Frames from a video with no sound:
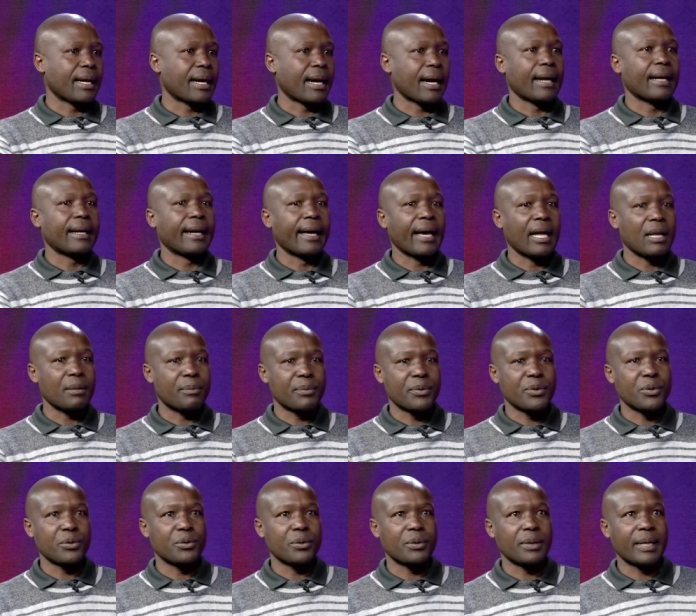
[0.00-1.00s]
can
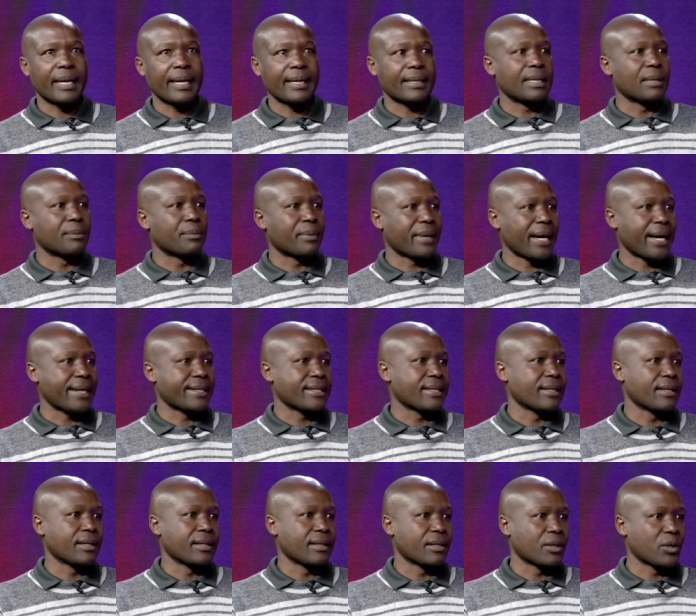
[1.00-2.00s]
help you get the
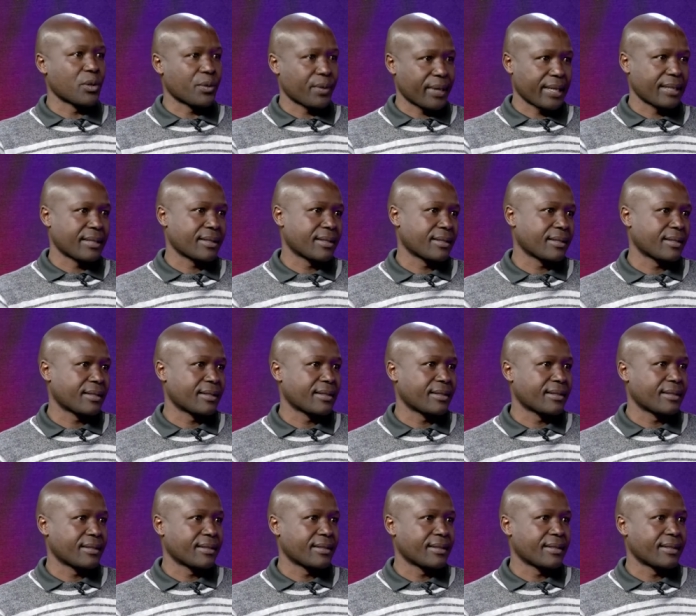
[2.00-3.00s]
pricing correct.
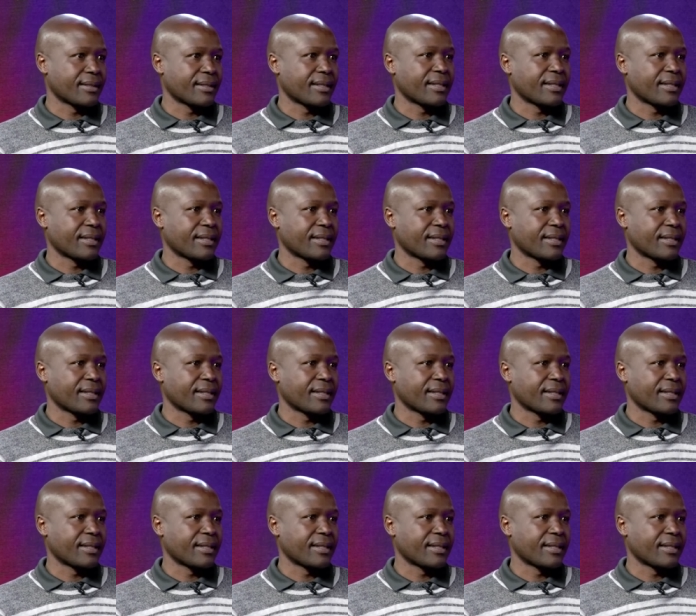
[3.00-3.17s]
Mm-hmm.